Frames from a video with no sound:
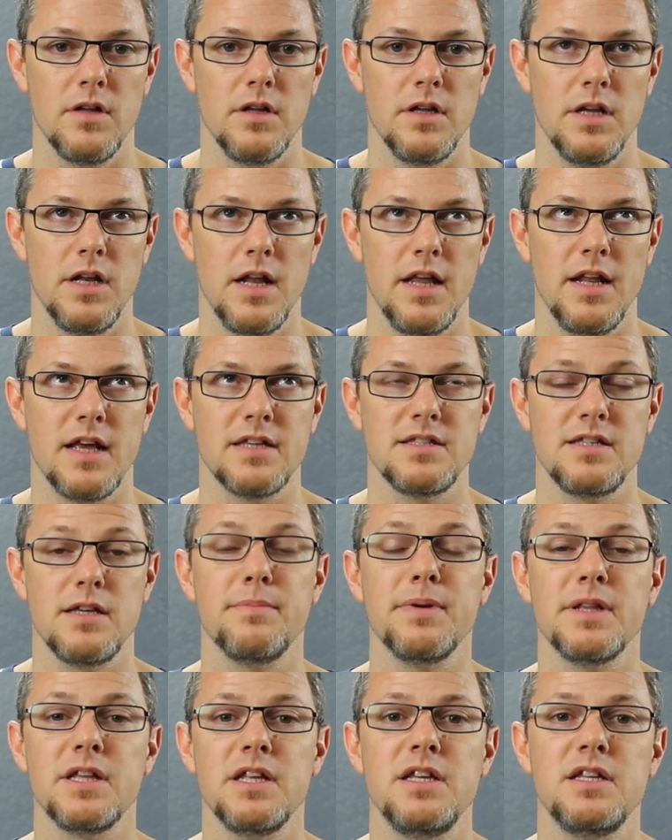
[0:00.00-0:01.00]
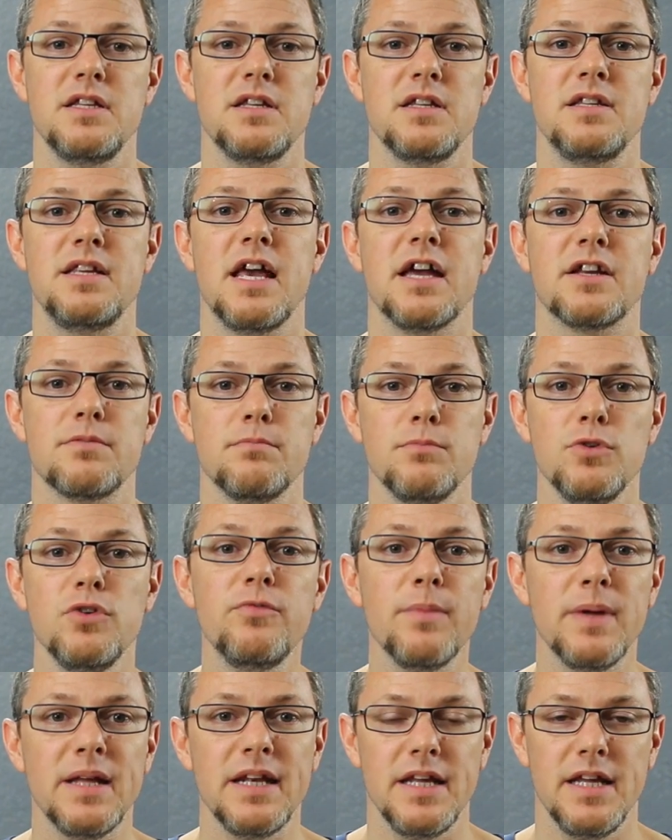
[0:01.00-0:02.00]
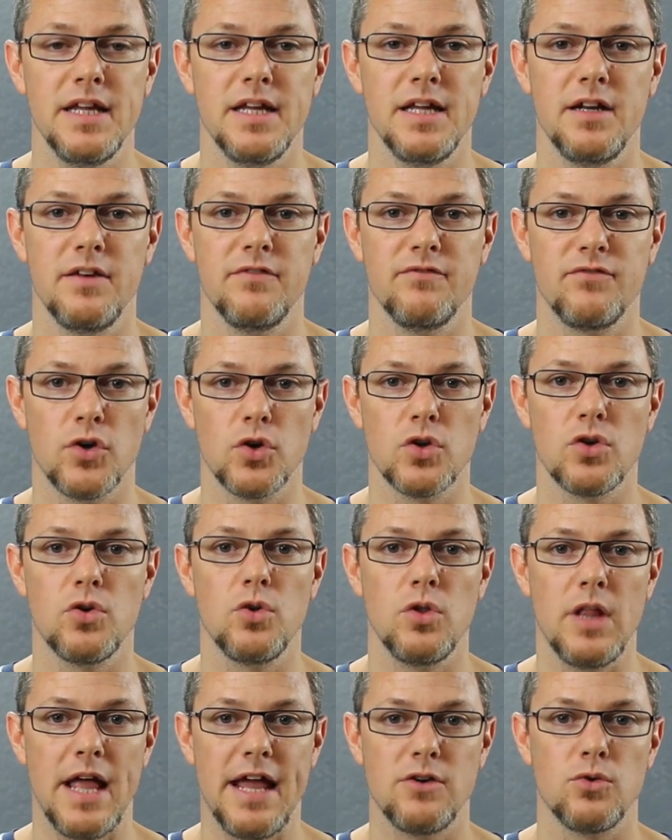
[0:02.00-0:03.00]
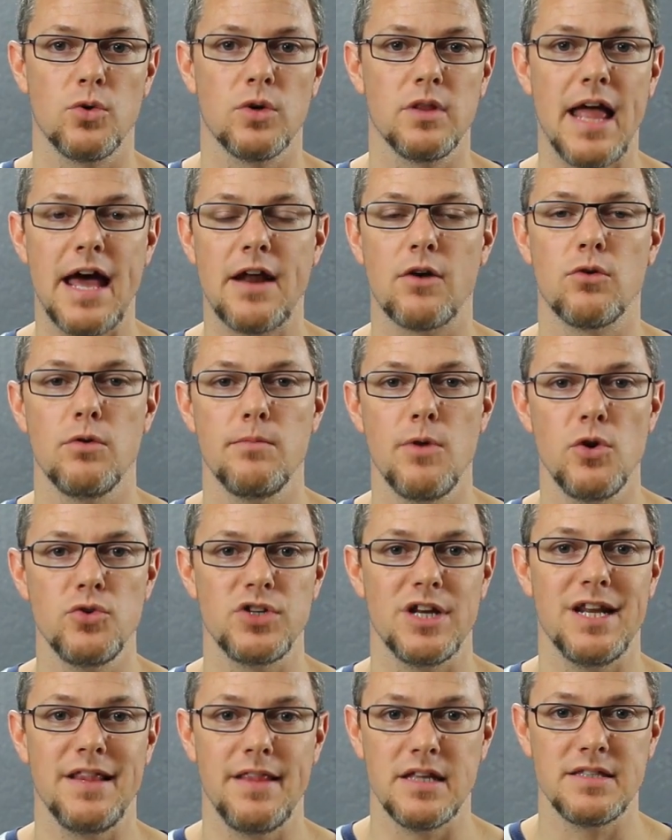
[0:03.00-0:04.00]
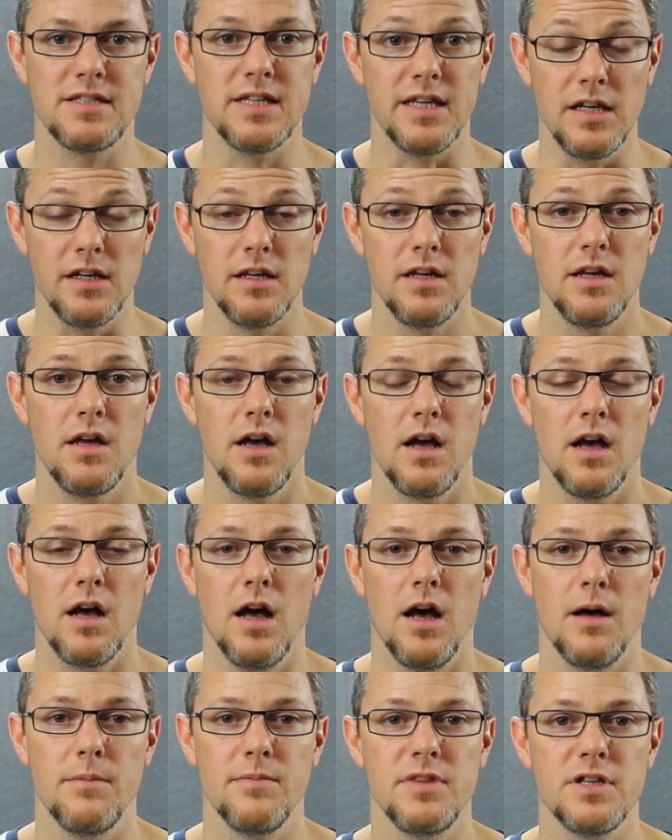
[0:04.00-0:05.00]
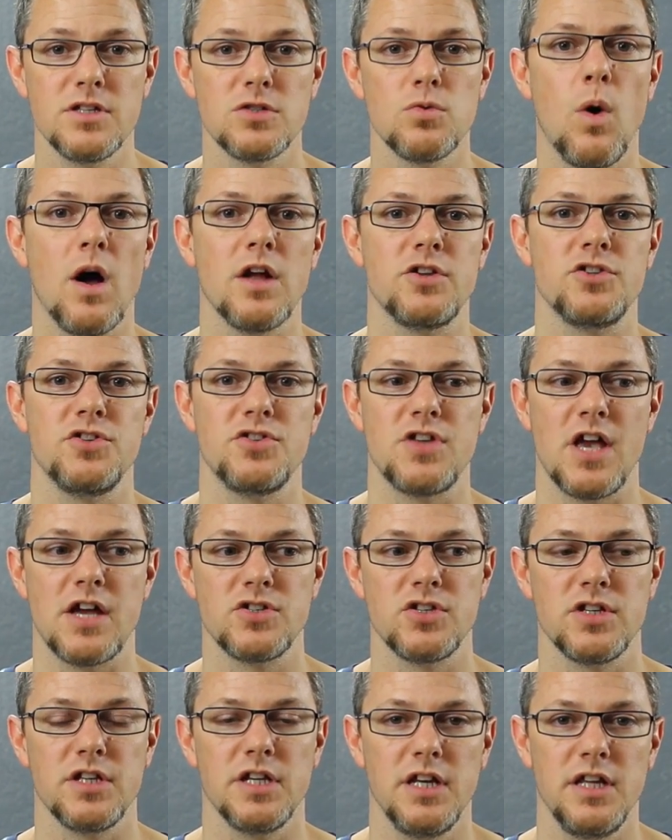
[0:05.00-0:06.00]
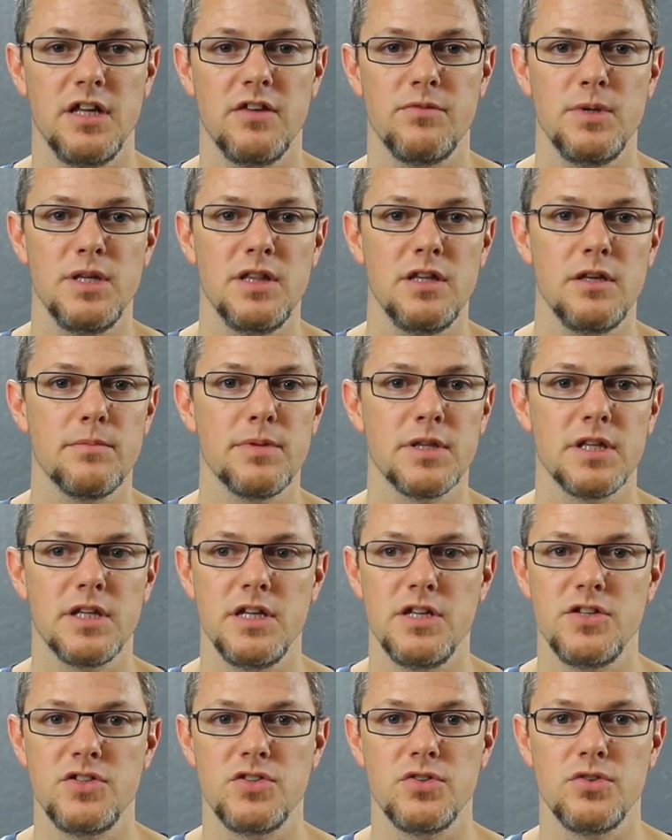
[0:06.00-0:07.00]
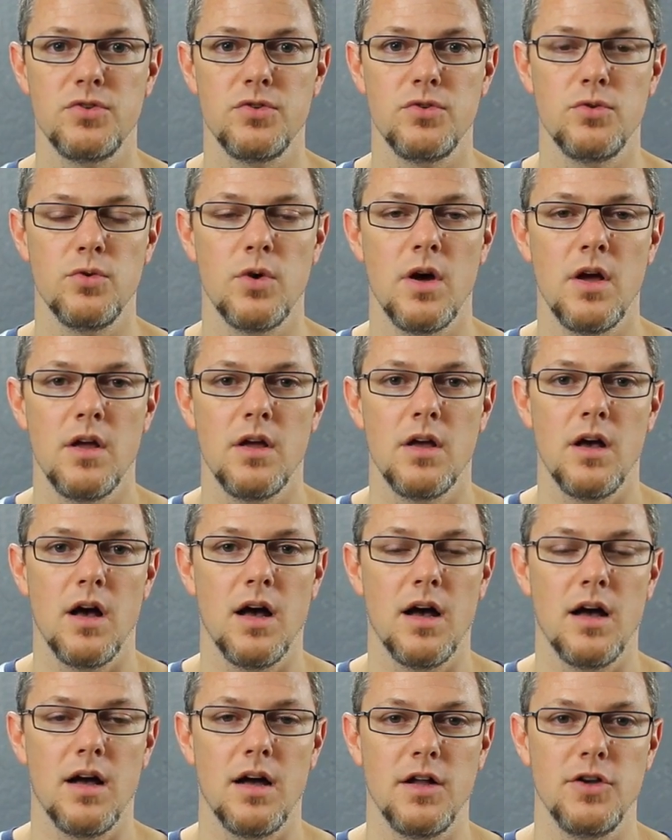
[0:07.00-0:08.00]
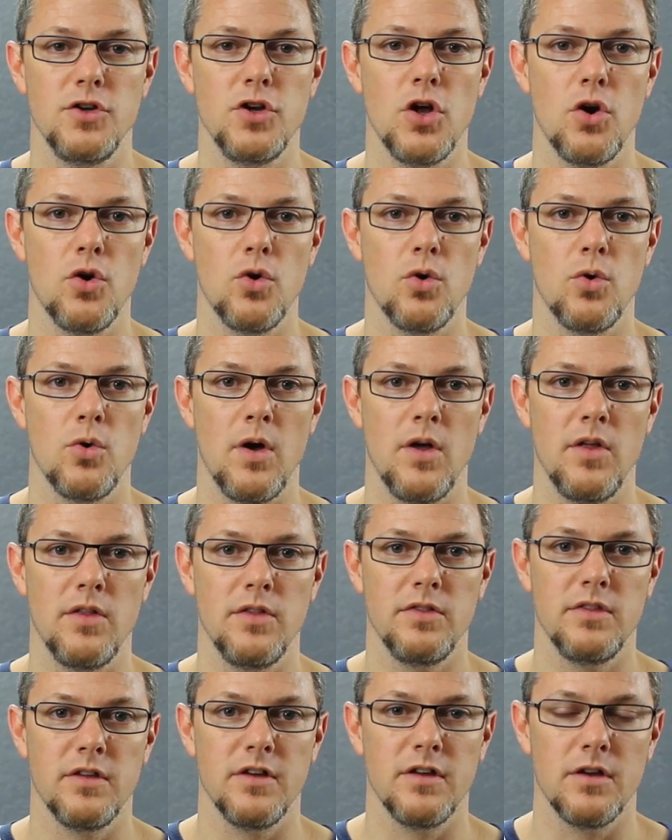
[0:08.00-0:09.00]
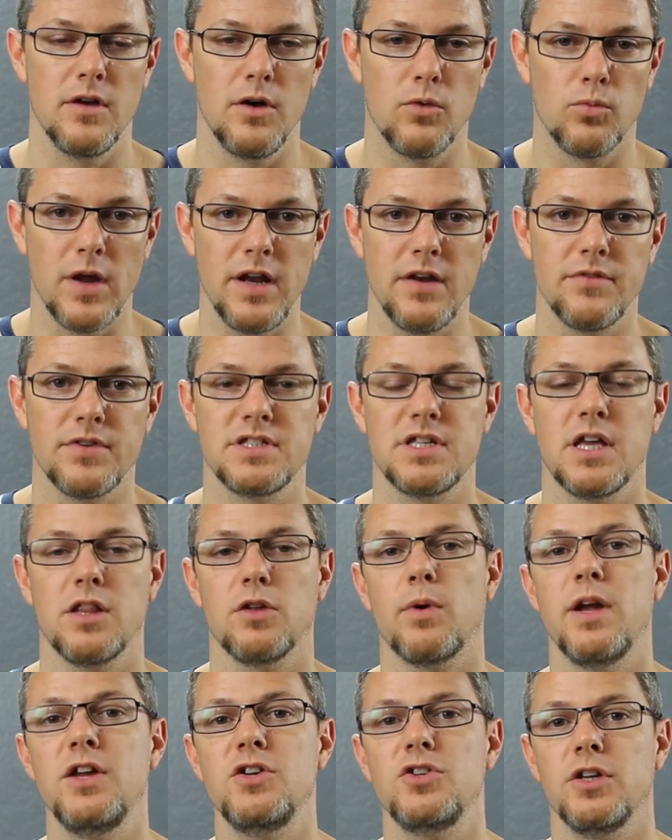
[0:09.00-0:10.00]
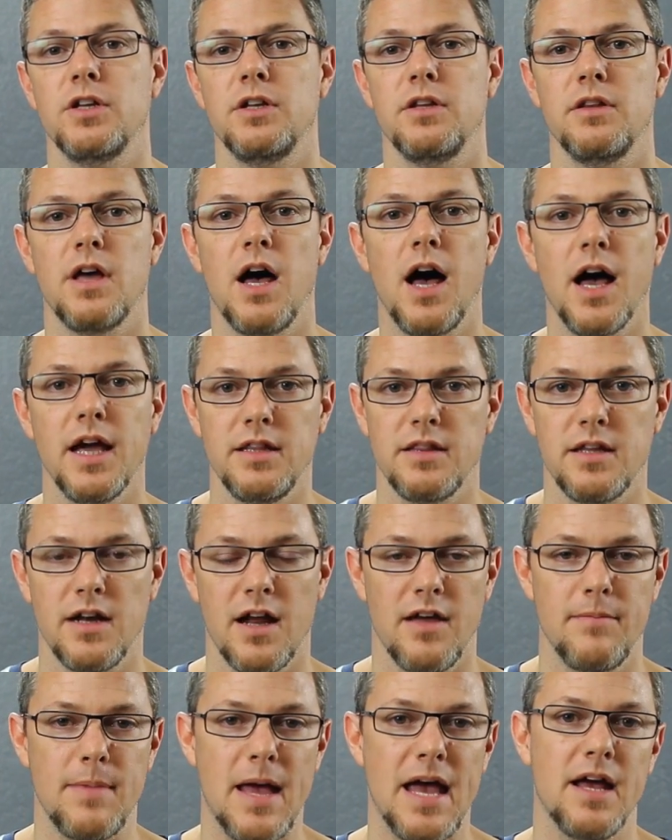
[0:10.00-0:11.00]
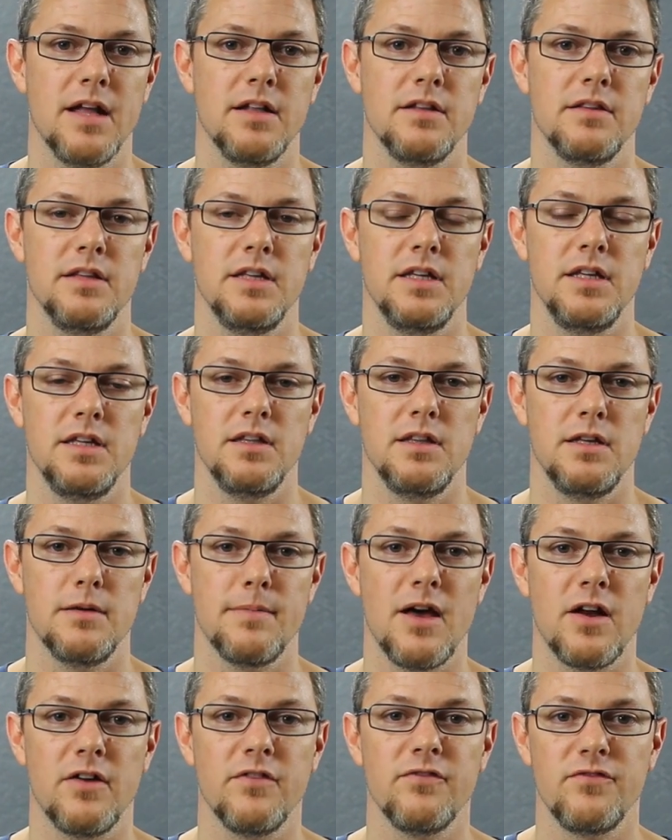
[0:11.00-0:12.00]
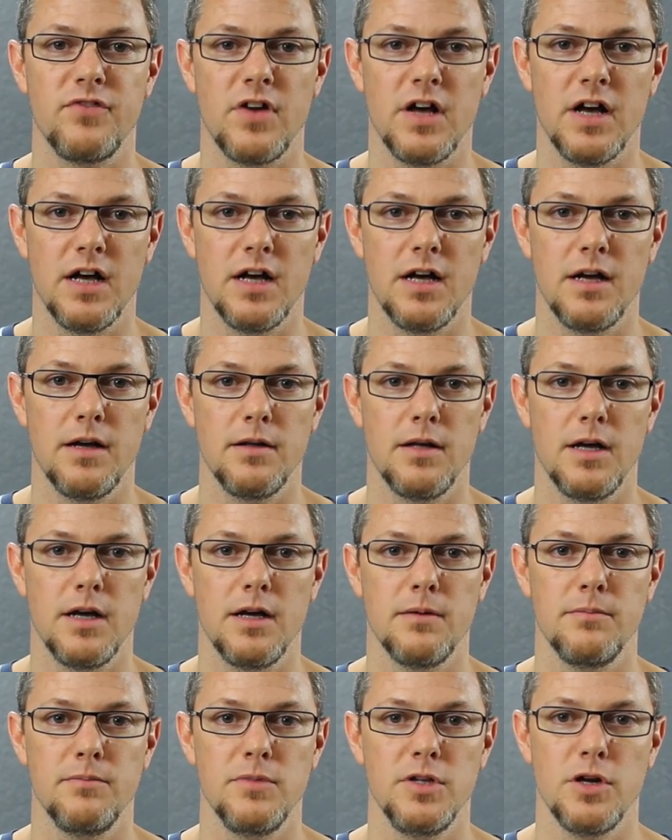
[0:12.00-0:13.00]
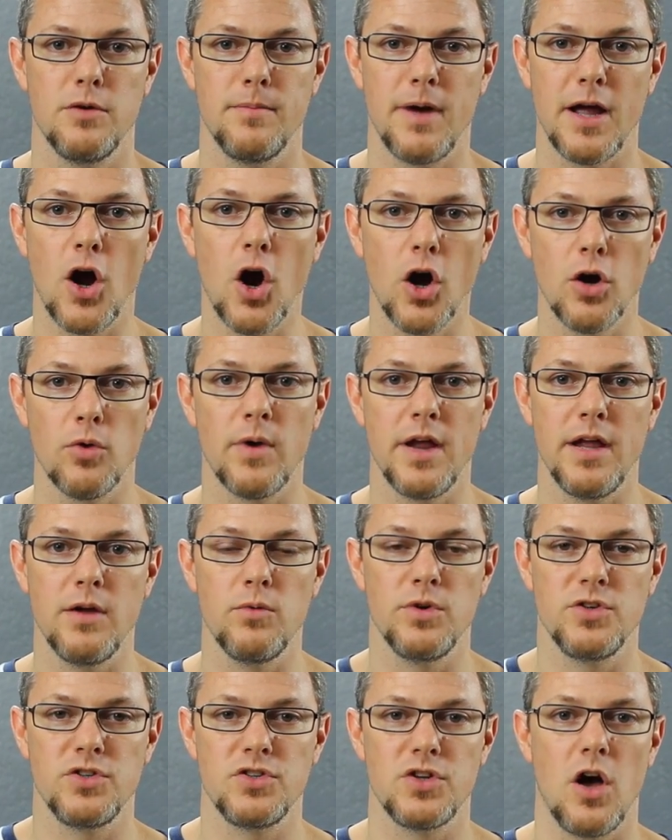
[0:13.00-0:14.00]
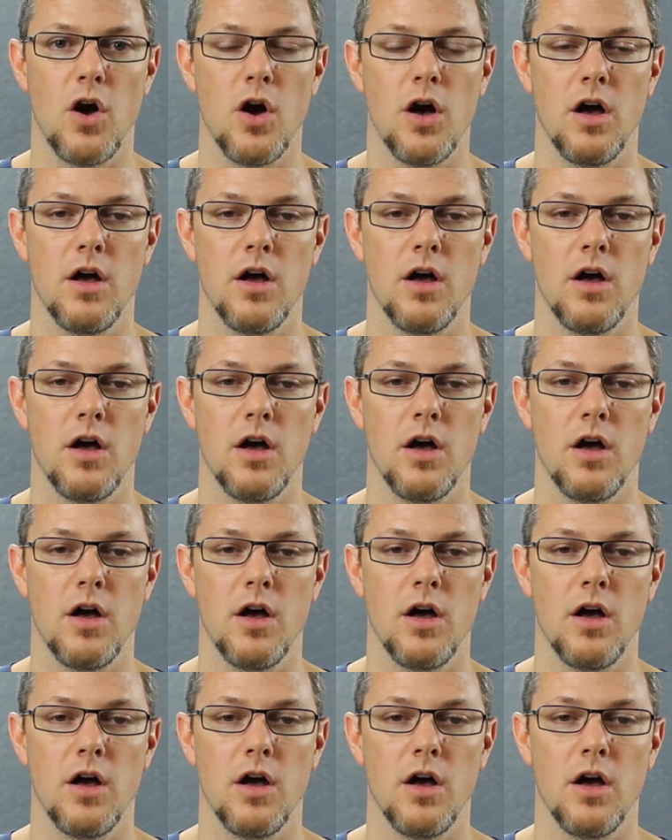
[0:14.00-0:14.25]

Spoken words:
it has the ability to detect movement in vertical and or lateral motion, and that's it. This watch is actually going to give me the ability to know the rate of acceleration, the height that I'm at, the amount of you know, my heart rate, which